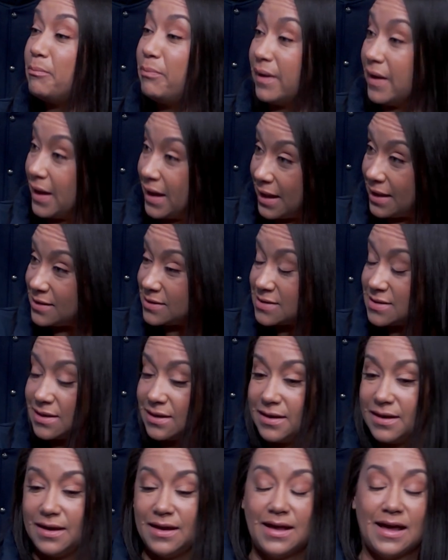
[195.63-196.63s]
but
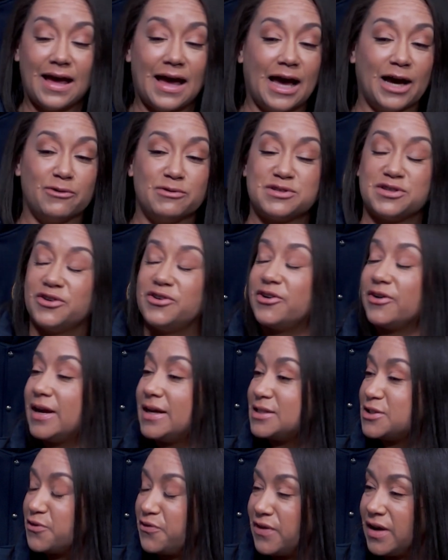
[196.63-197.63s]
I was a
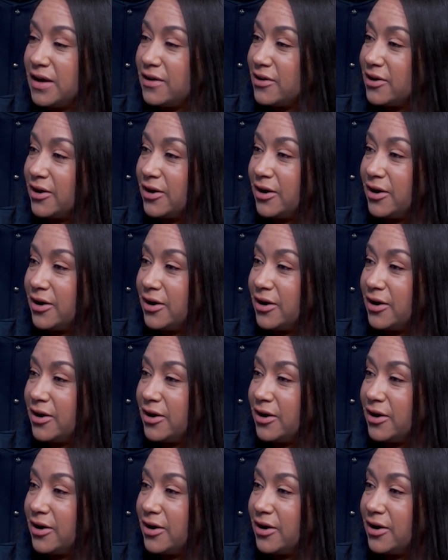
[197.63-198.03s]
great defender.